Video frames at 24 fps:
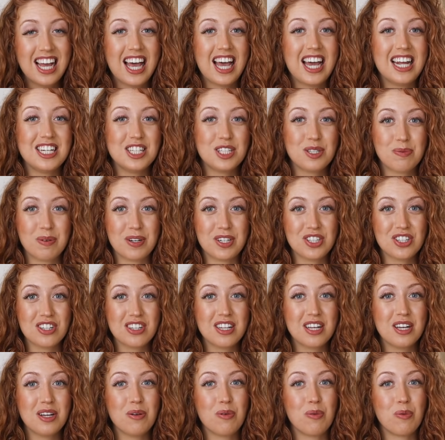And
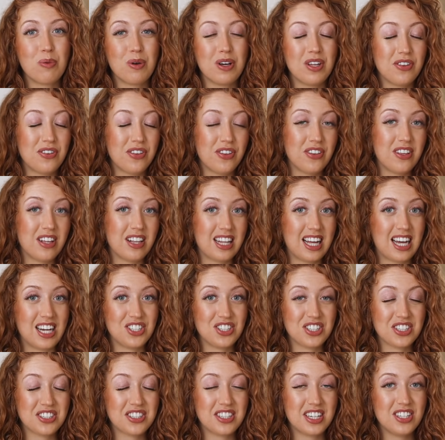especially with the
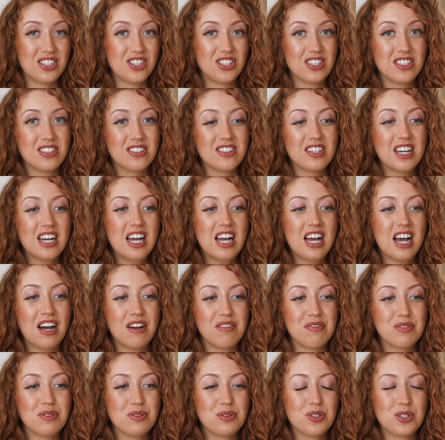lash extensions, I
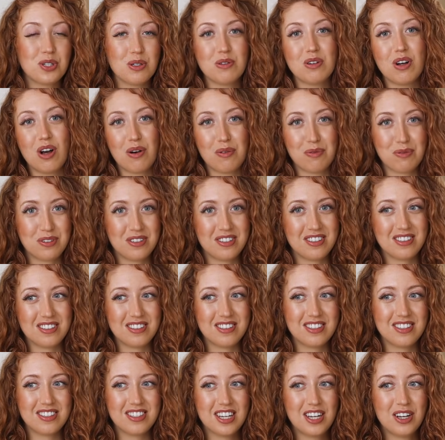feel so
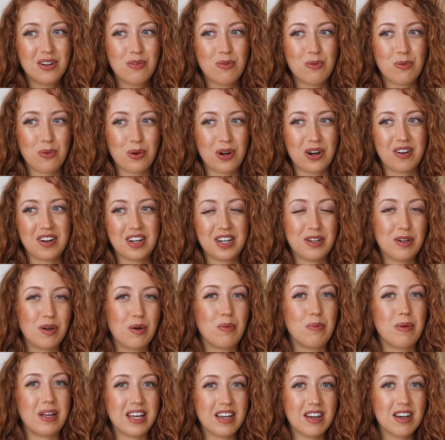confident wearing
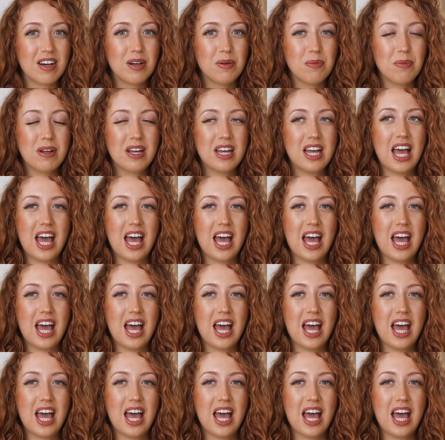no makeup.